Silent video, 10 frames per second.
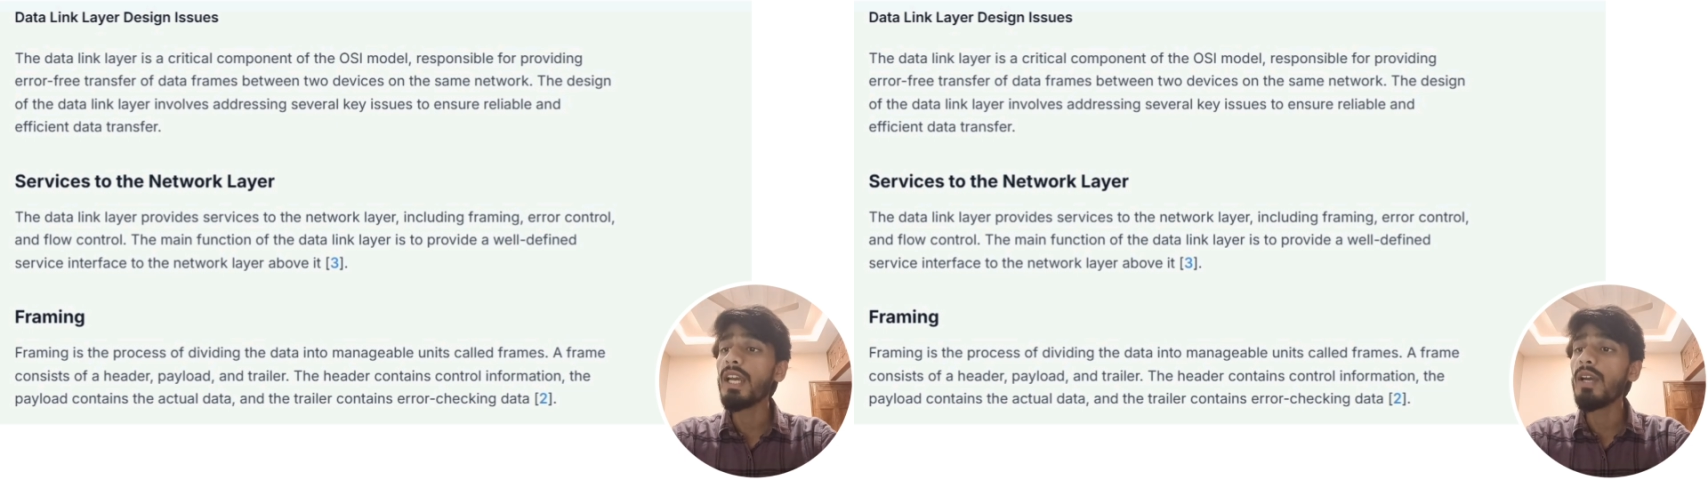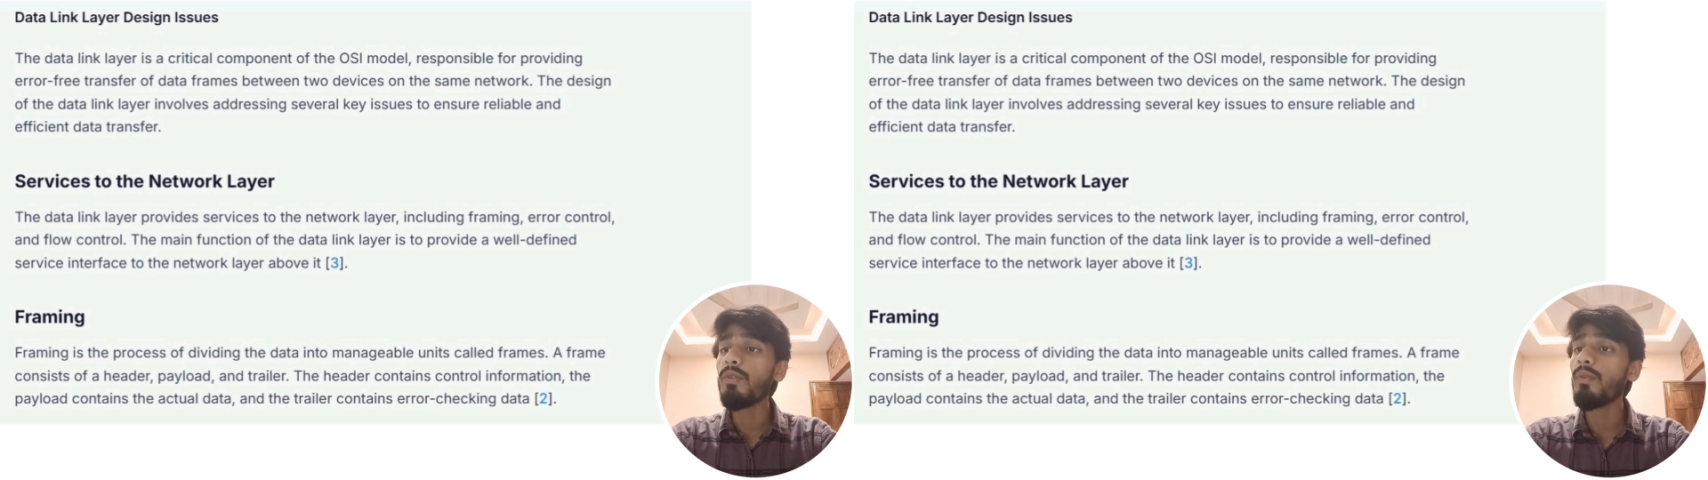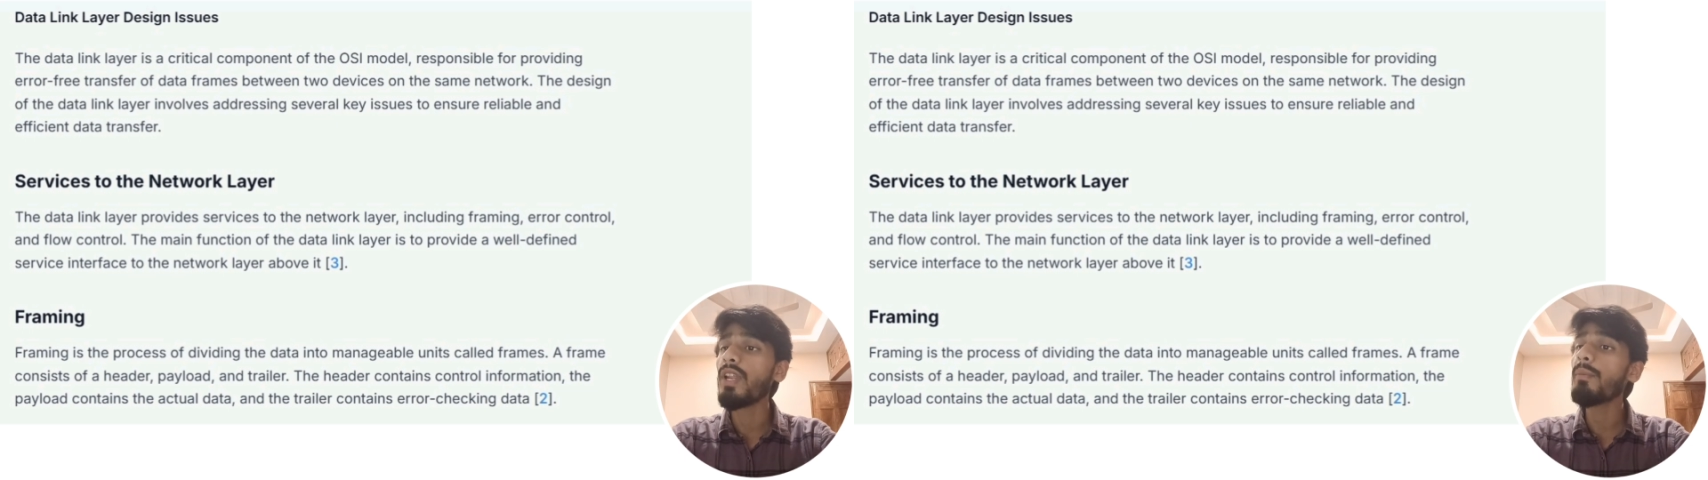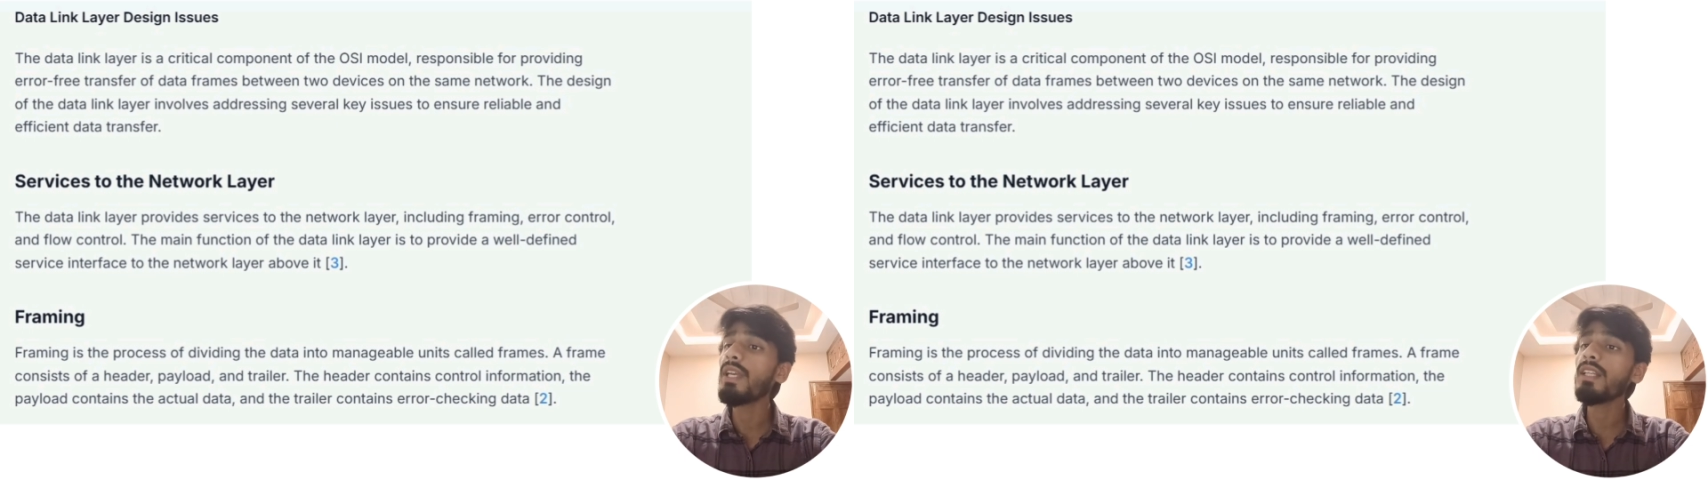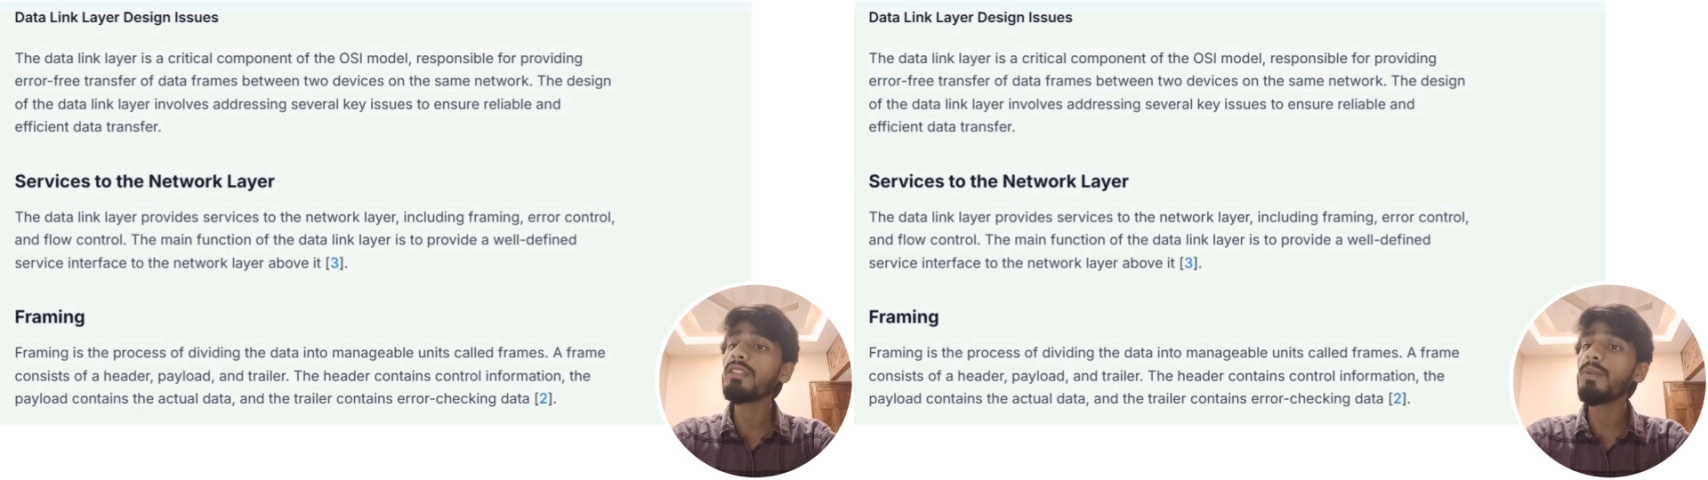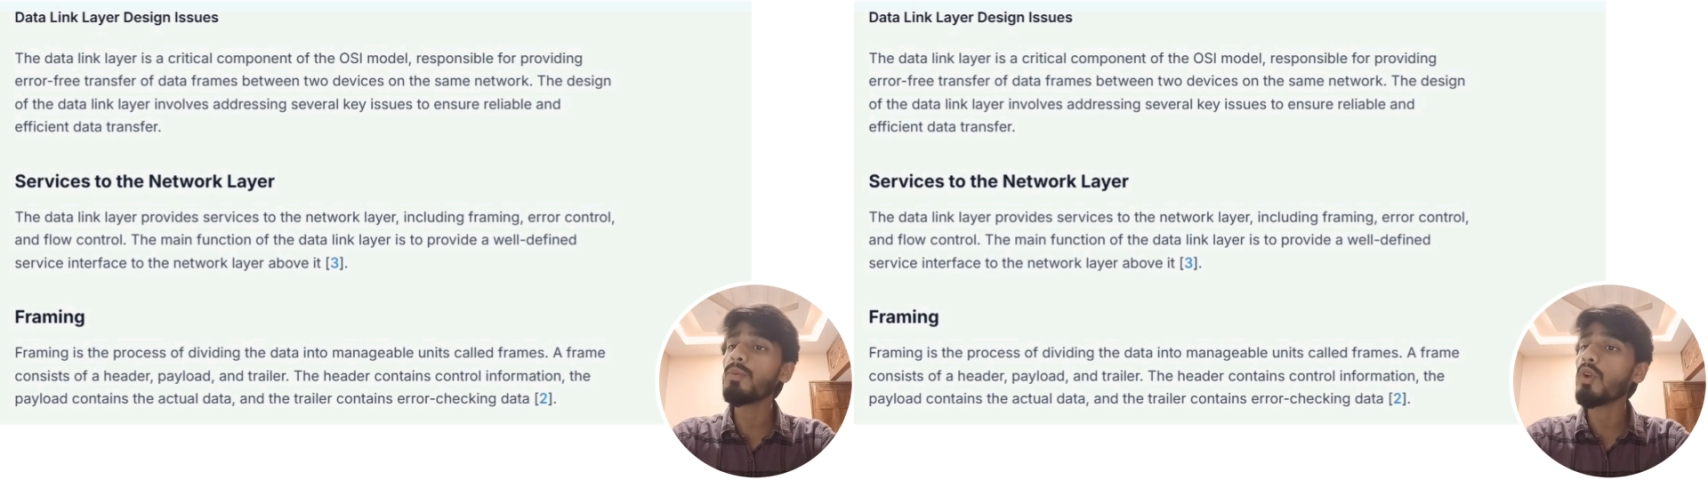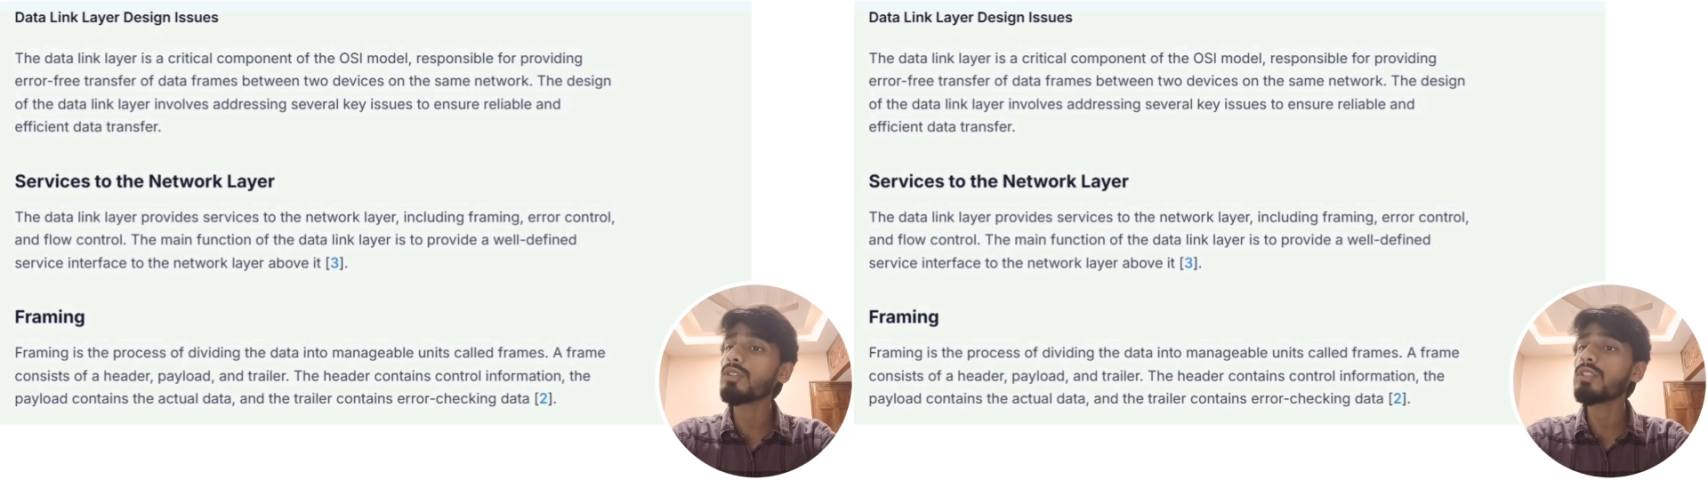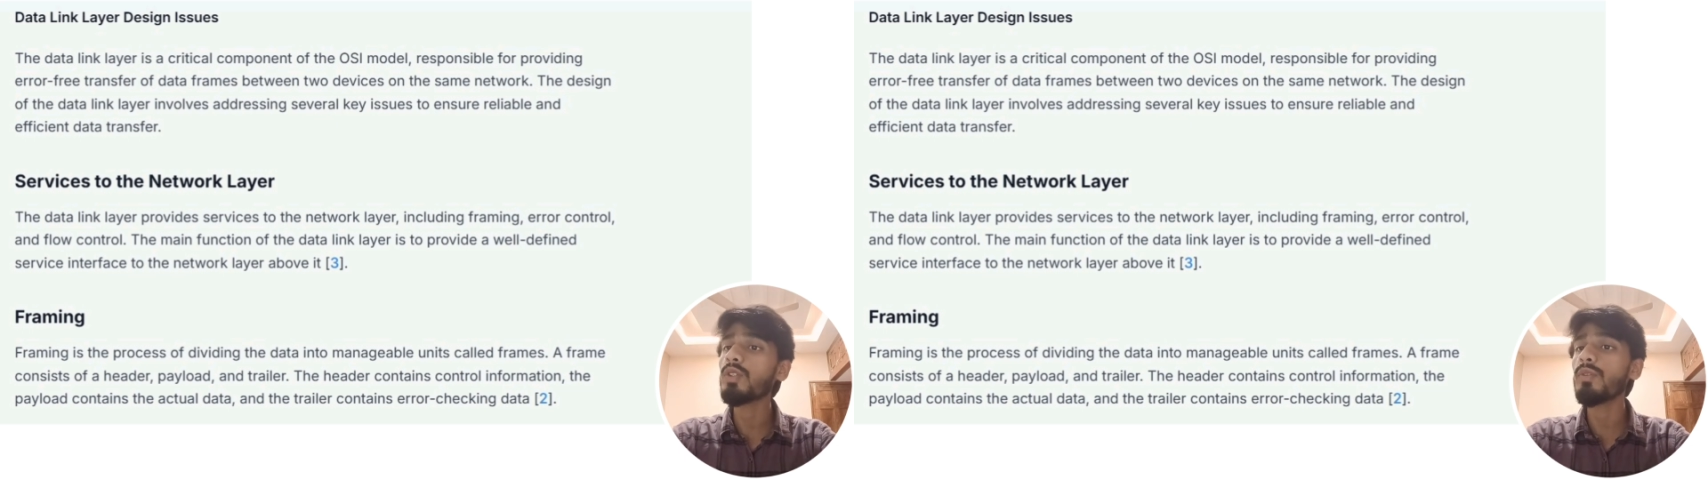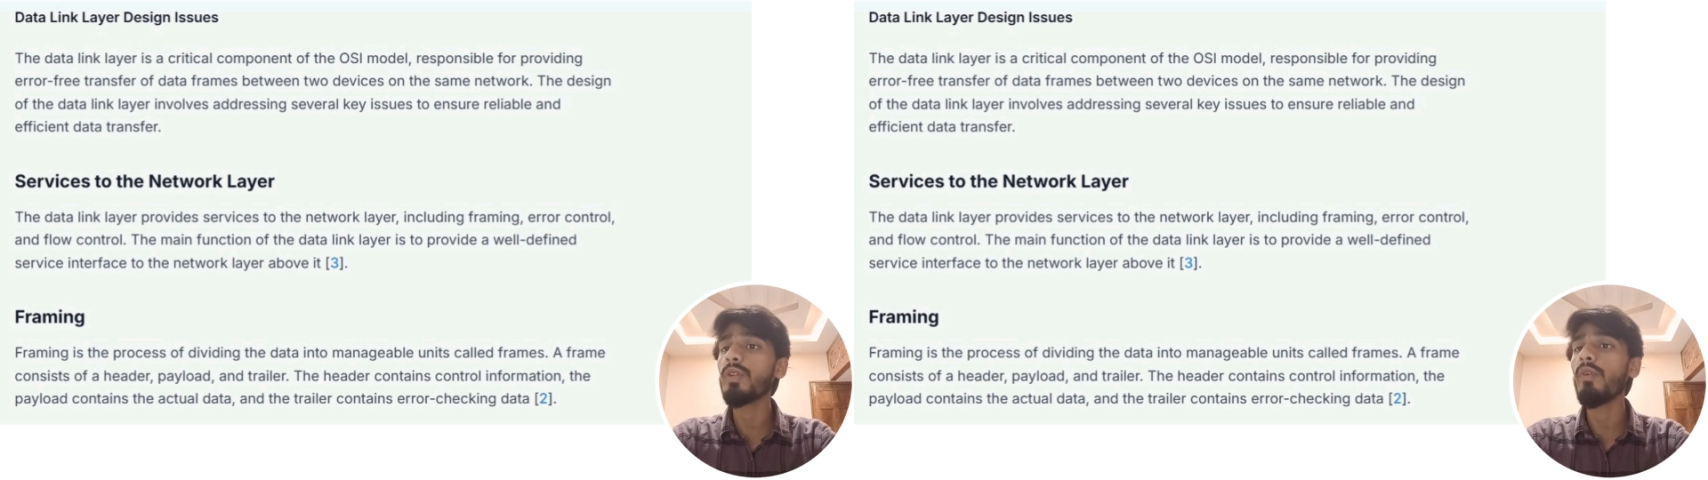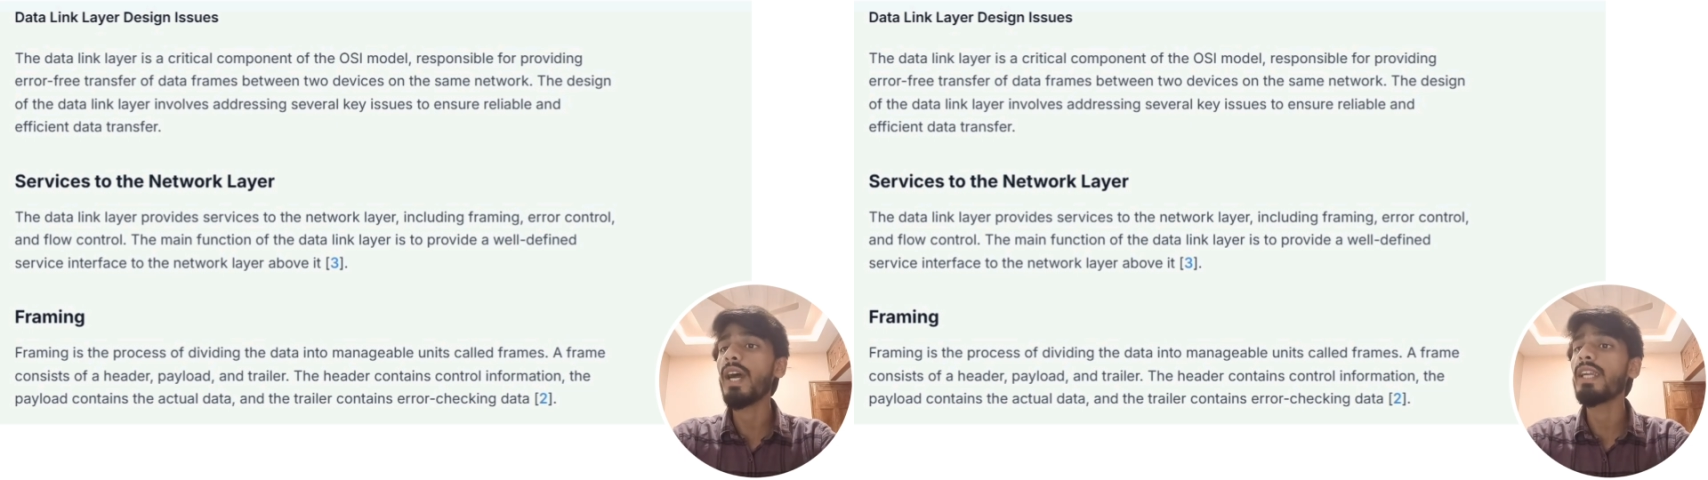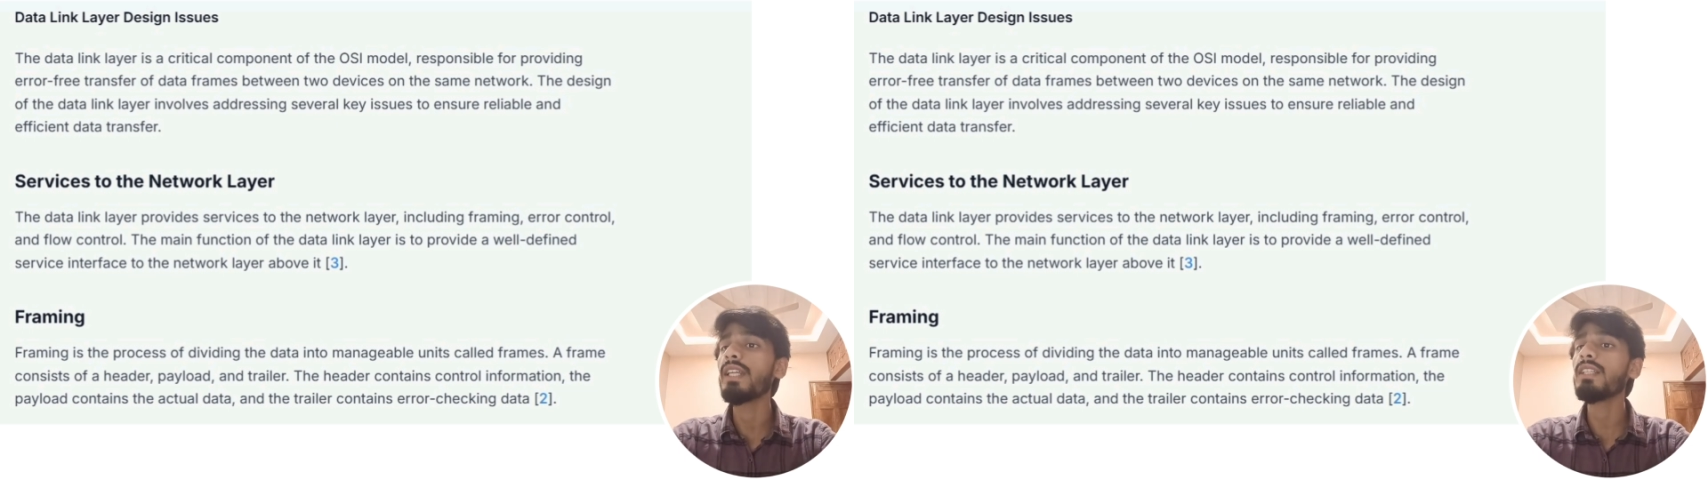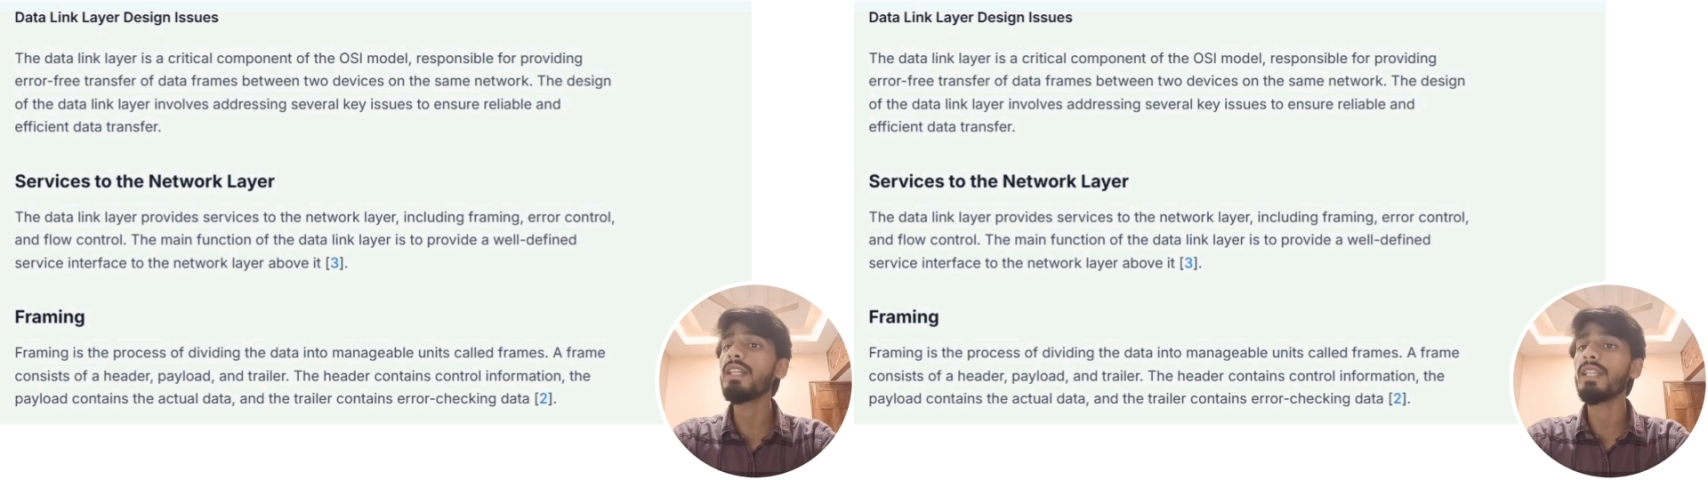Framing is the process of dividing the